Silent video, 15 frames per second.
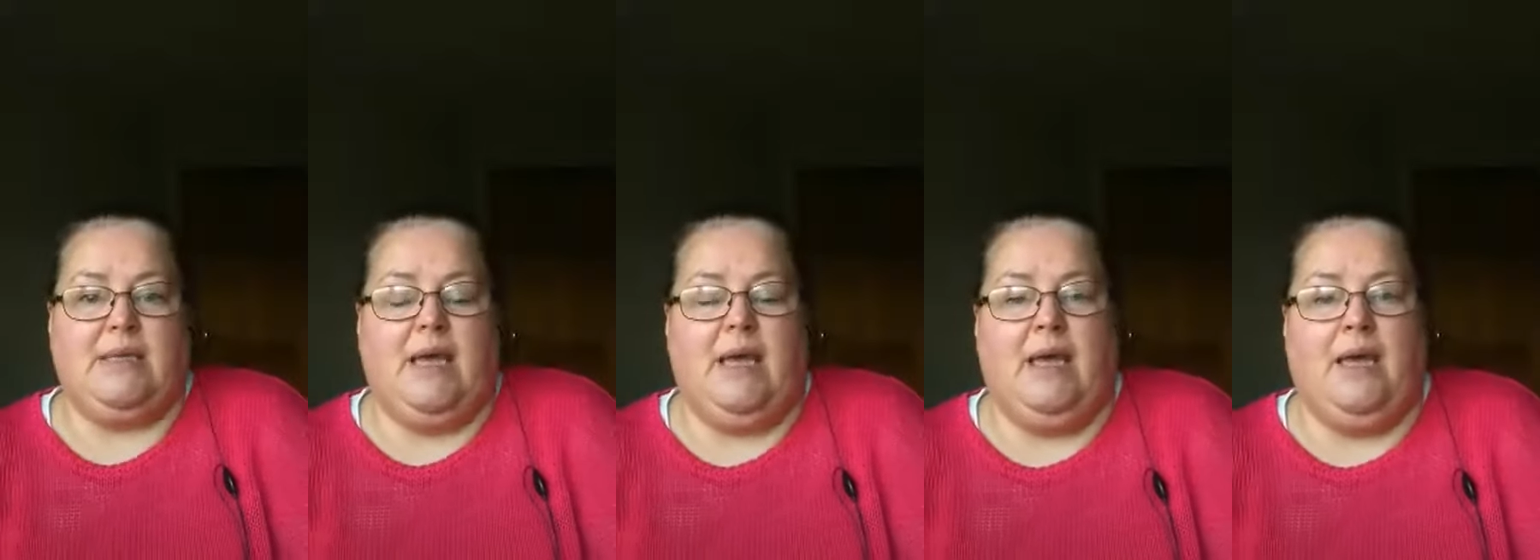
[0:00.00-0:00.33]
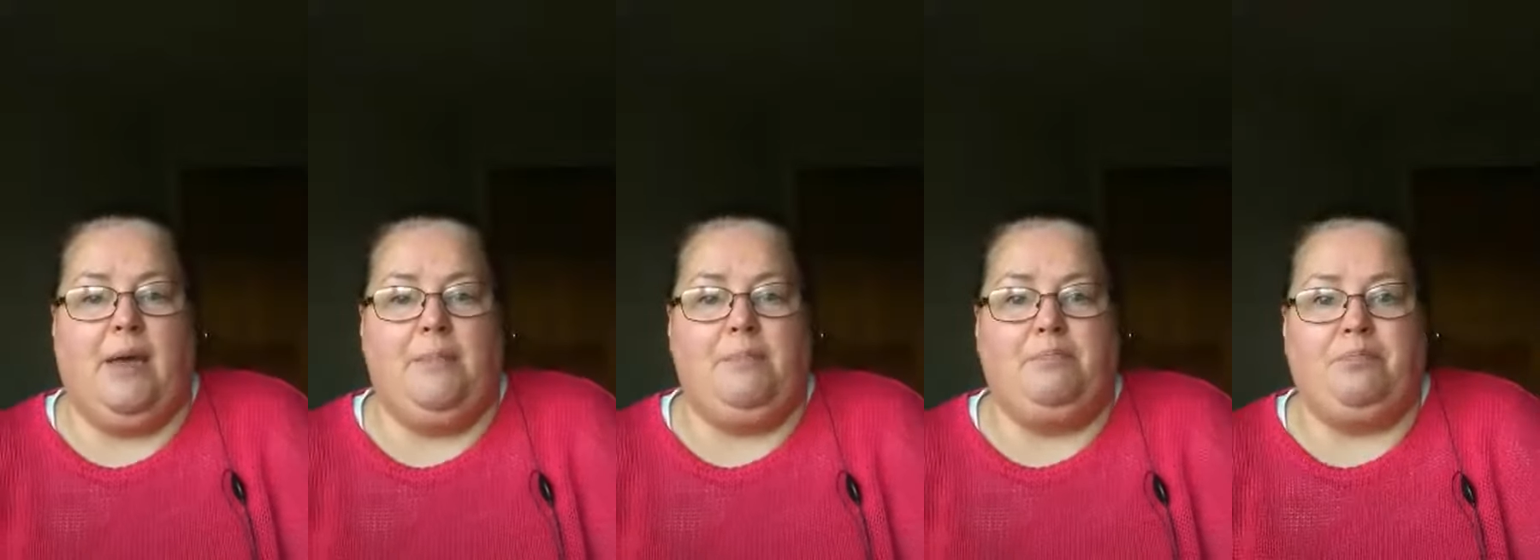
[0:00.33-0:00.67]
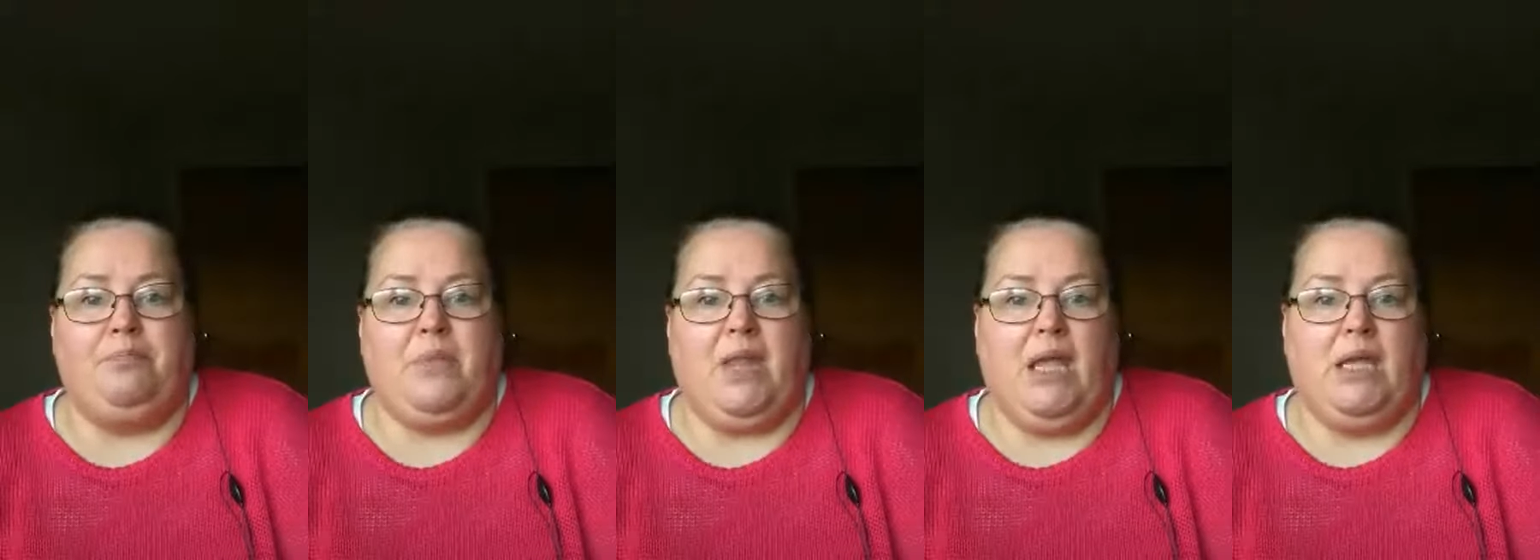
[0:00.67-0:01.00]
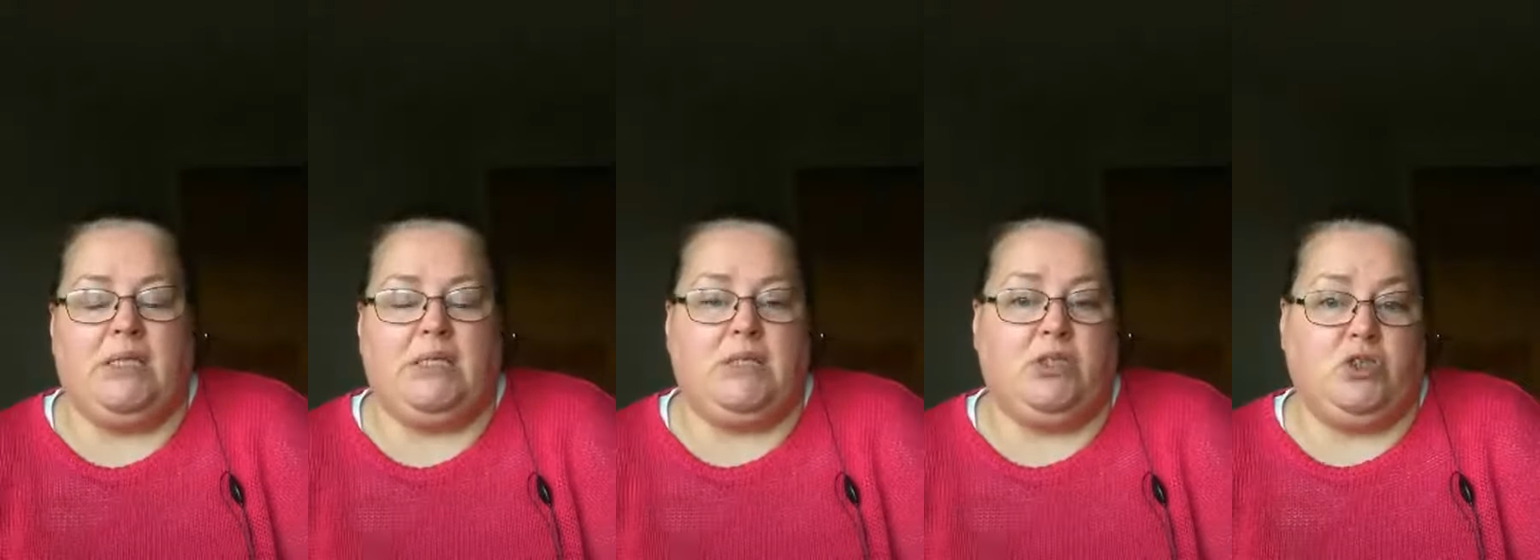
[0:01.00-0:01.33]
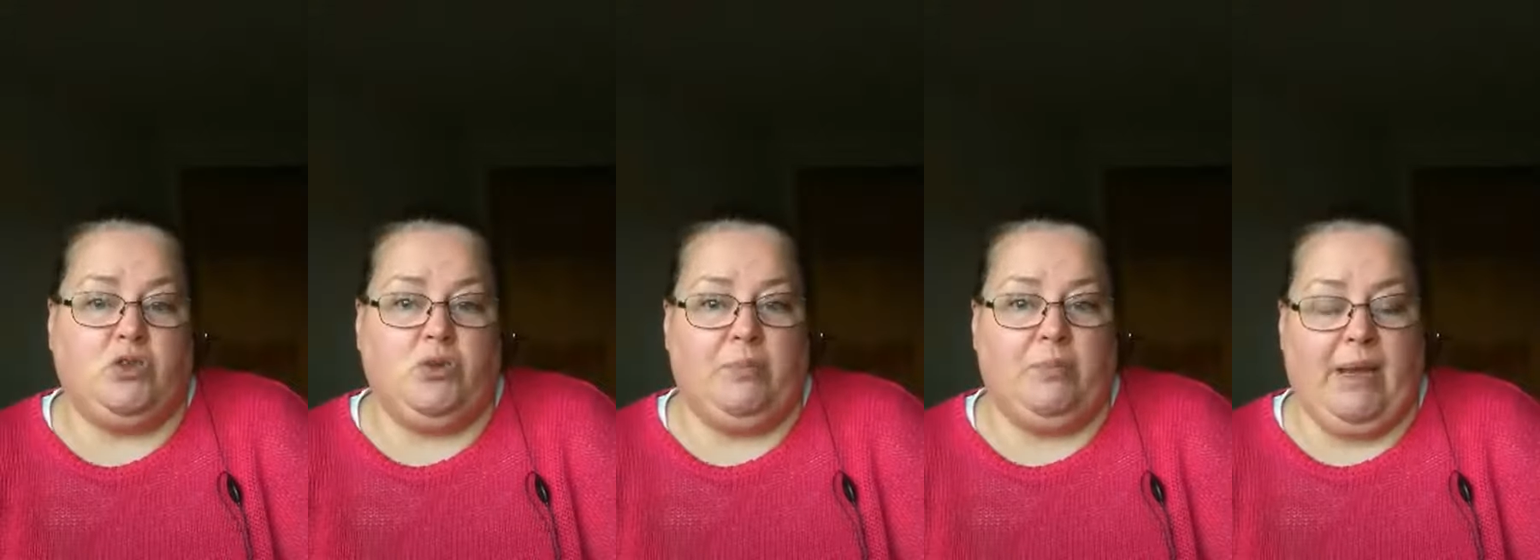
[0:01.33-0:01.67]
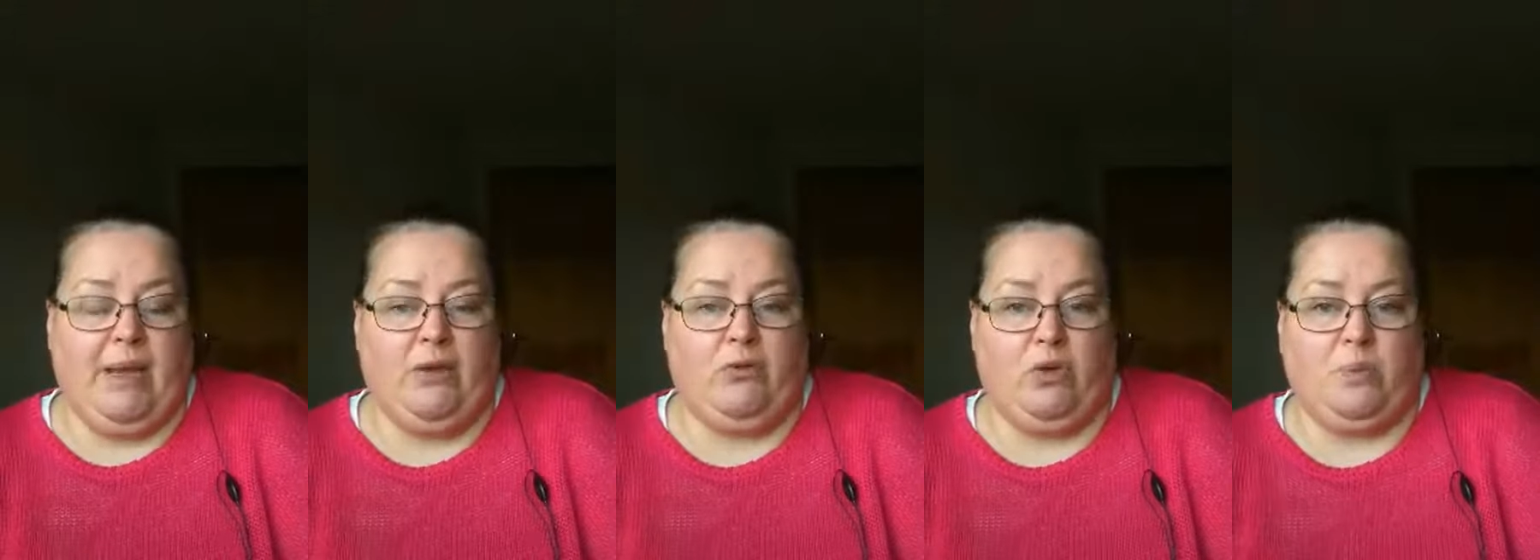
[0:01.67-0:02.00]
to join
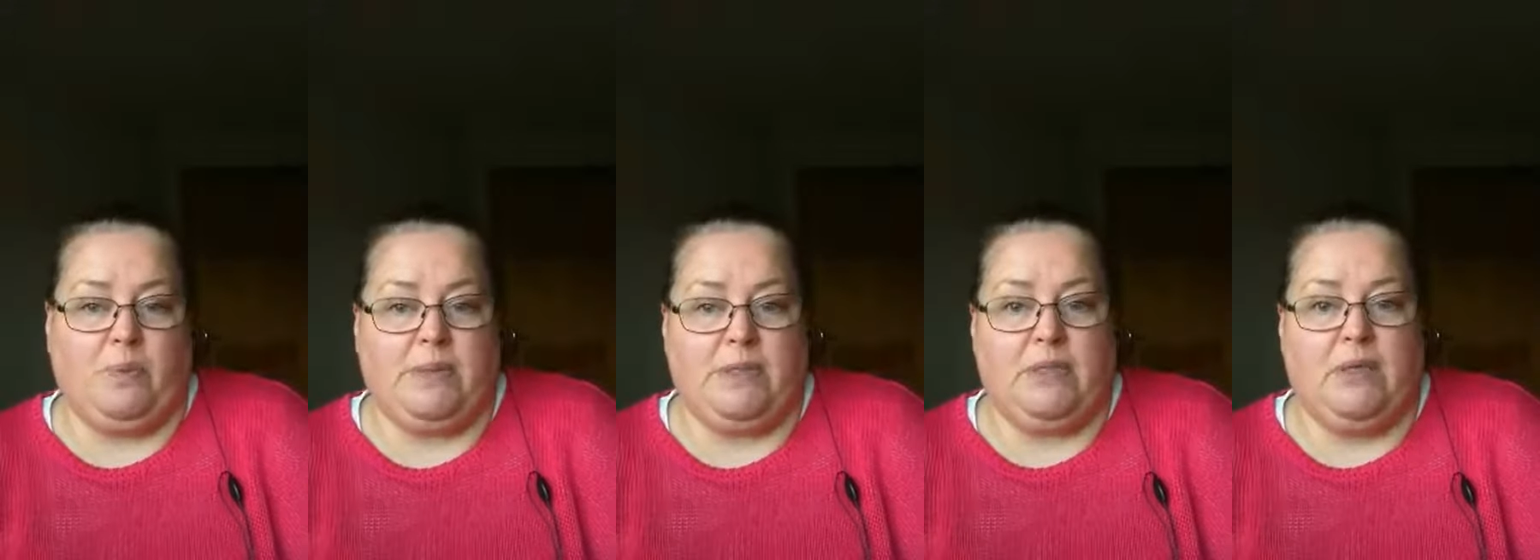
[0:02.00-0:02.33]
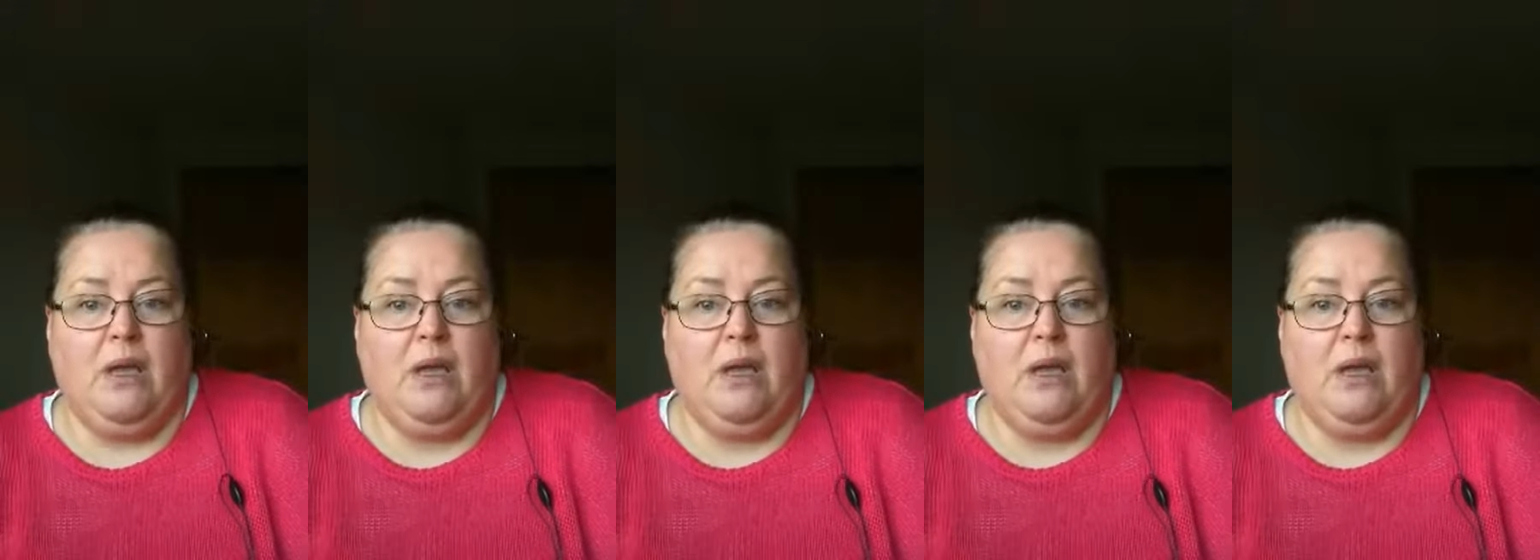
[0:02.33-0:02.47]
playgroups